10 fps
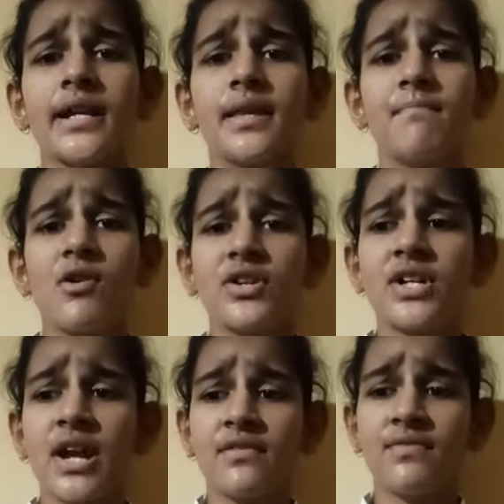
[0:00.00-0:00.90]
at the border
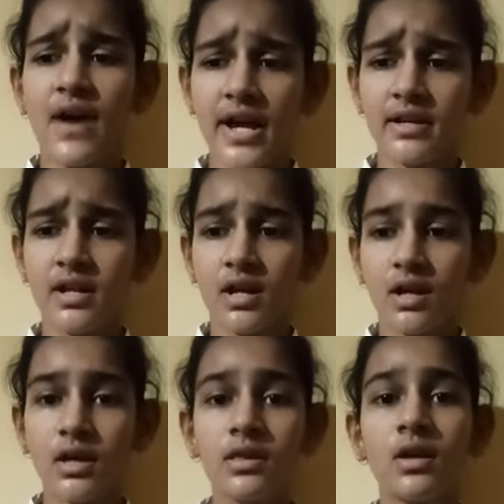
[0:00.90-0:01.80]
and fight
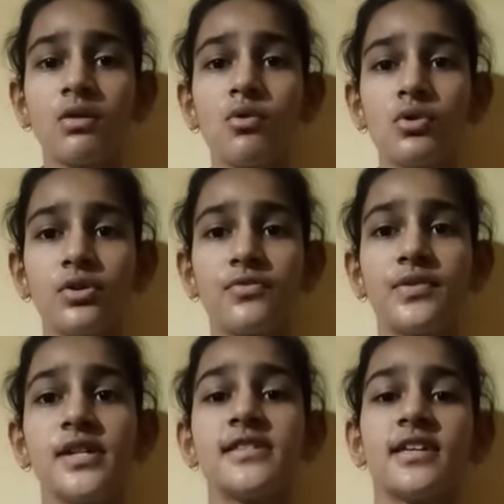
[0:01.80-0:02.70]
in the cold,
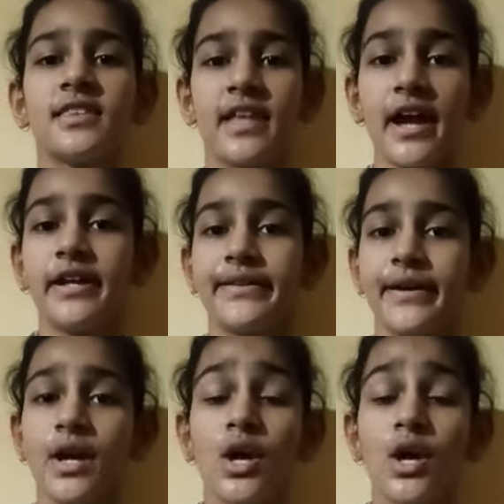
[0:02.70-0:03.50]
freezing night.